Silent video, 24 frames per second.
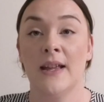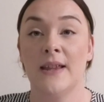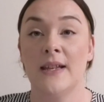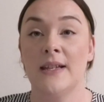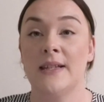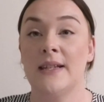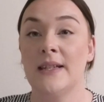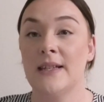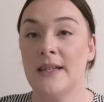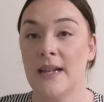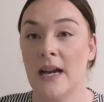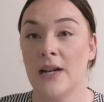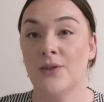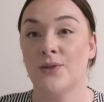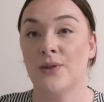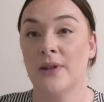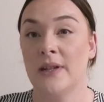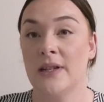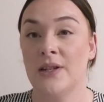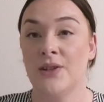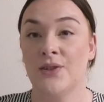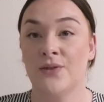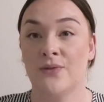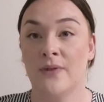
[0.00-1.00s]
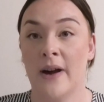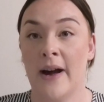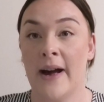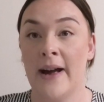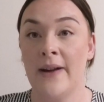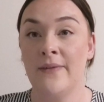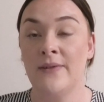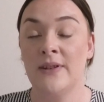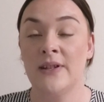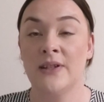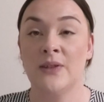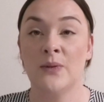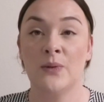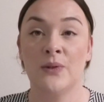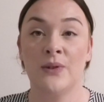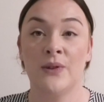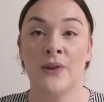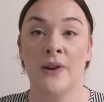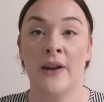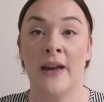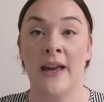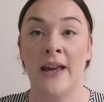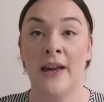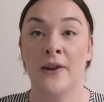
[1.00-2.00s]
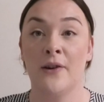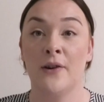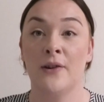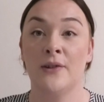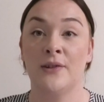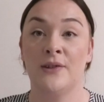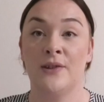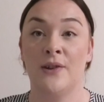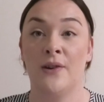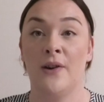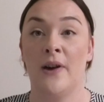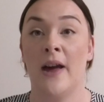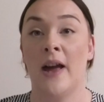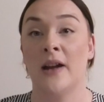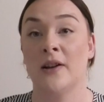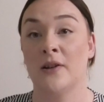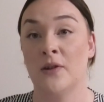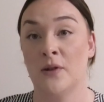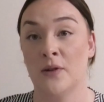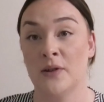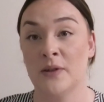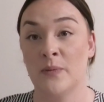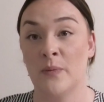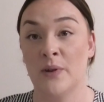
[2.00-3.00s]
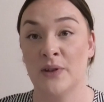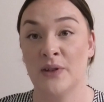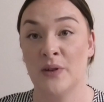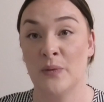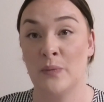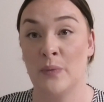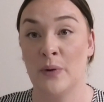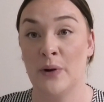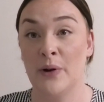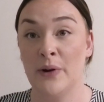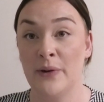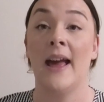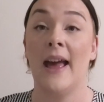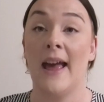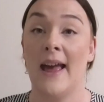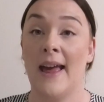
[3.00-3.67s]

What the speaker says: This is naturally derived. It's also EcoCert and Cosmos approved.